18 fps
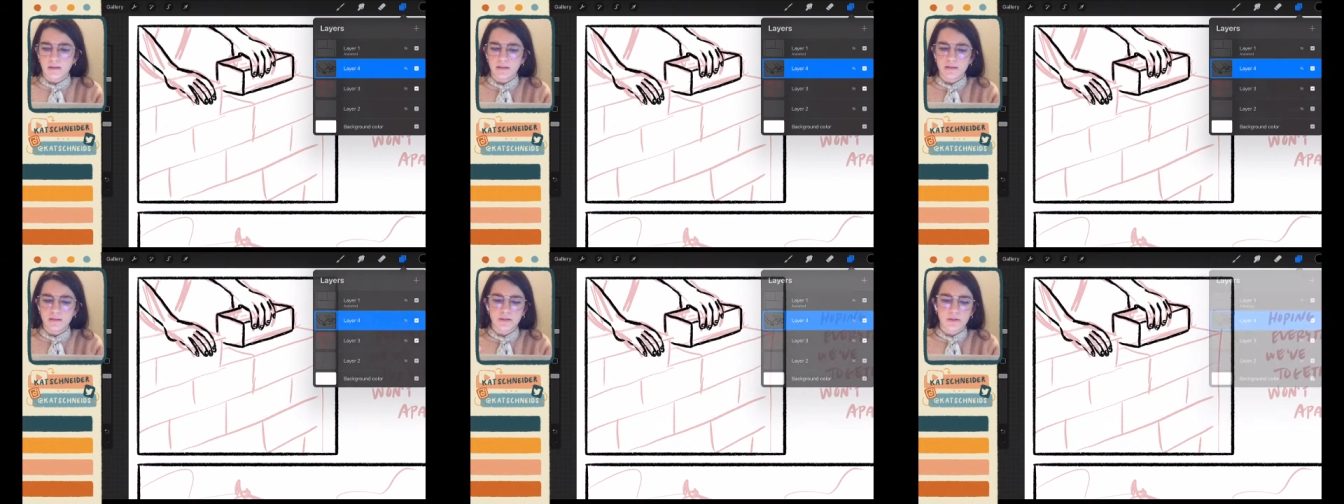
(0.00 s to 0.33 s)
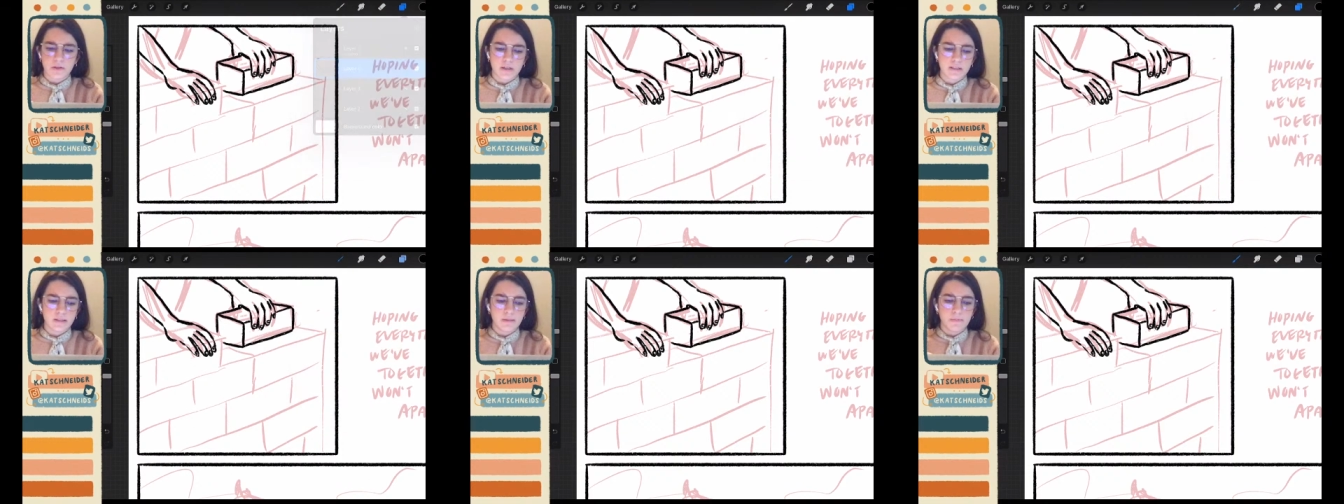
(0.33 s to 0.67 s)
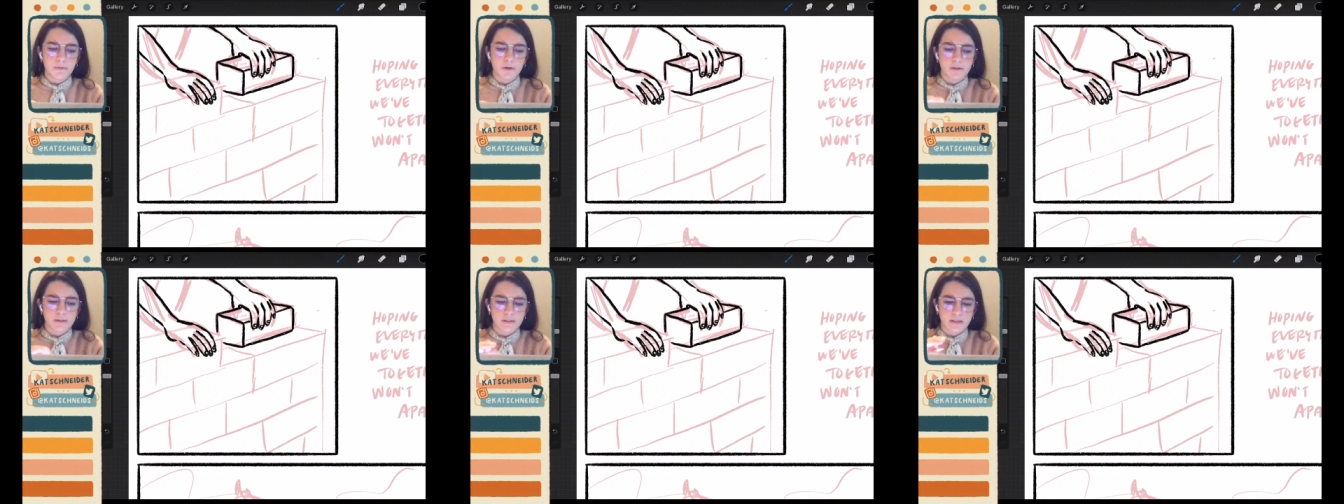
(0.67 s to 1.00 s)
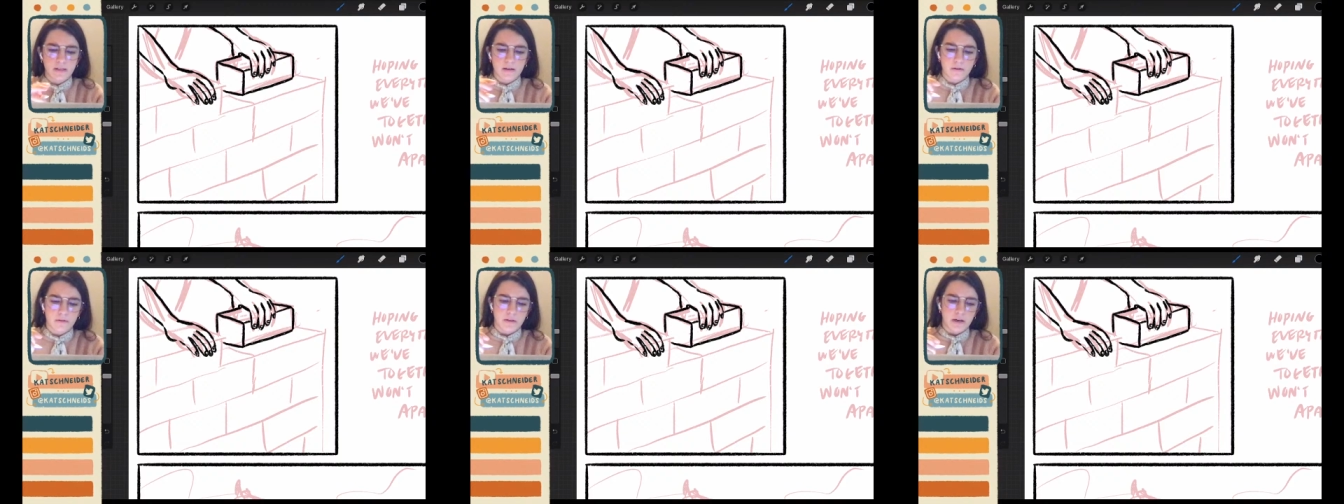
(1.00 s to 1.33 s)
It's crazy because
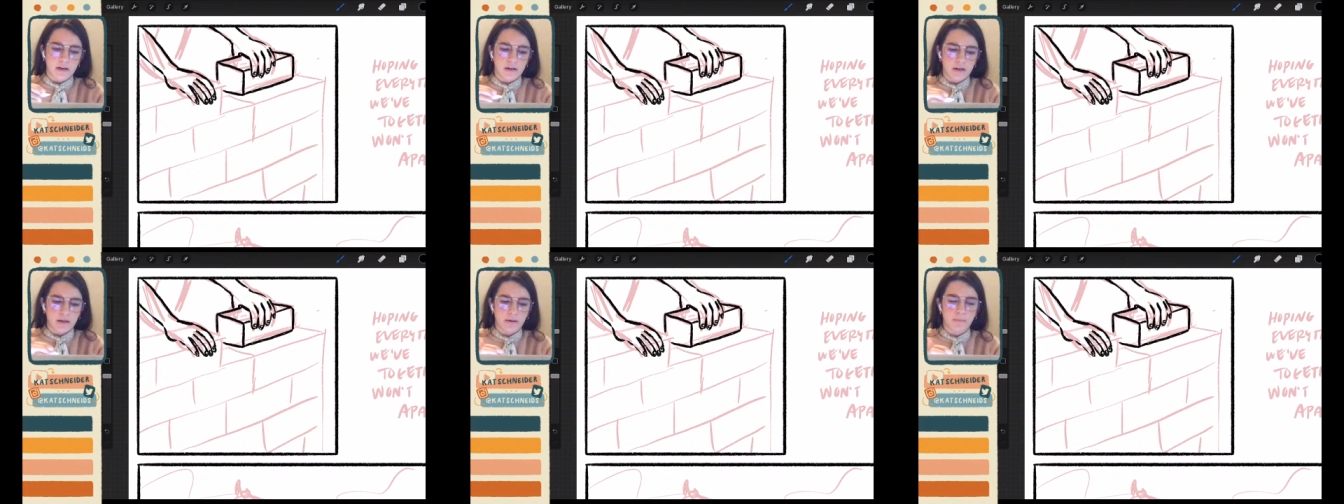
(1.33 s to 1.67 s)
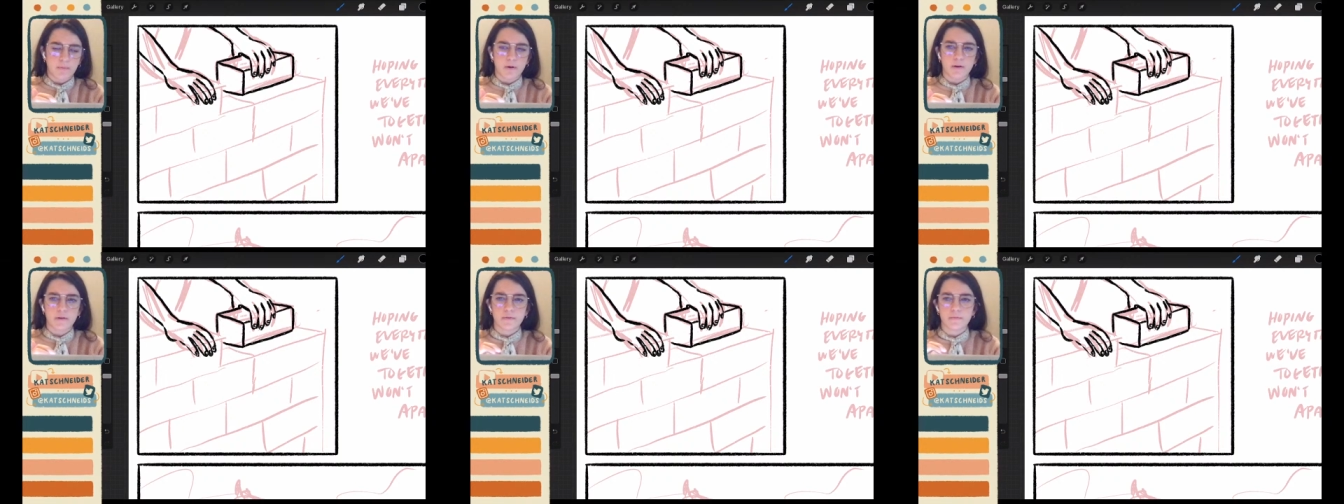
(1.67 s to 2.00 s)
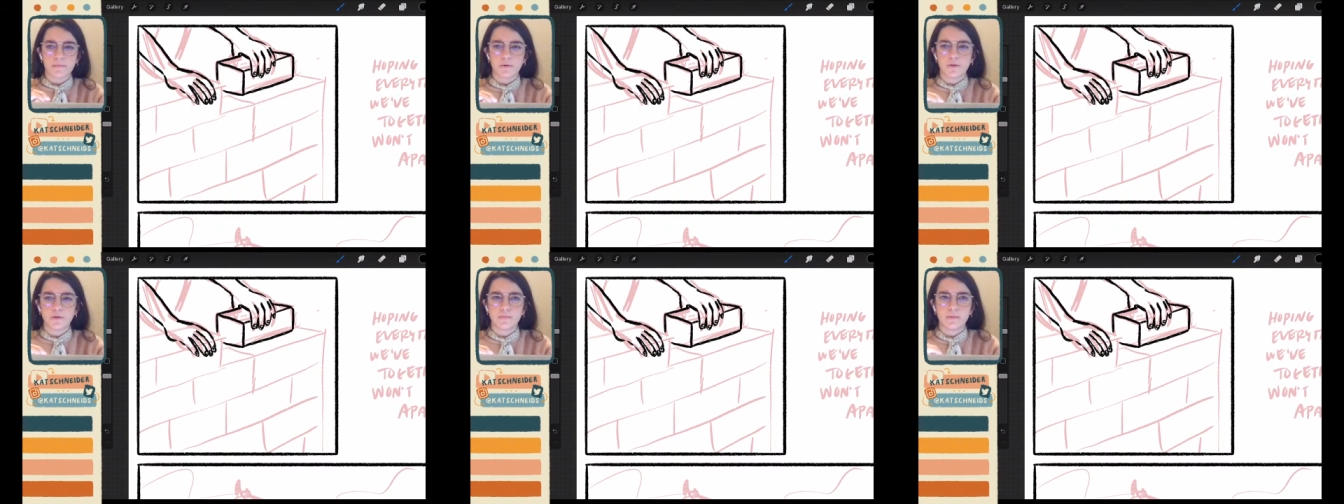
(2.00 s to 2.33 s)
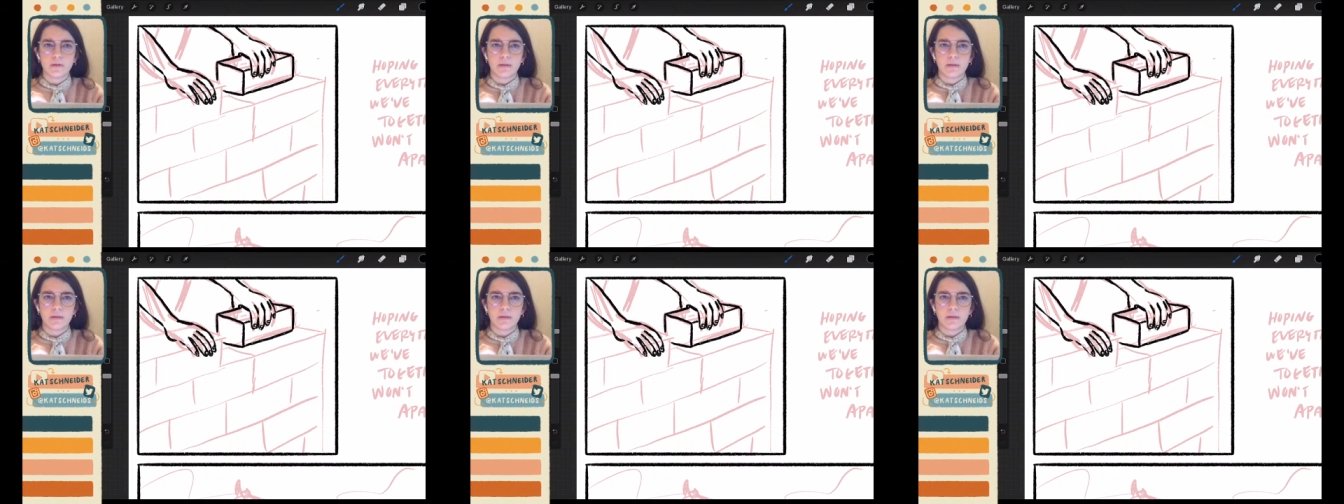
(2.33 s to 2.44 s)
now that I work from home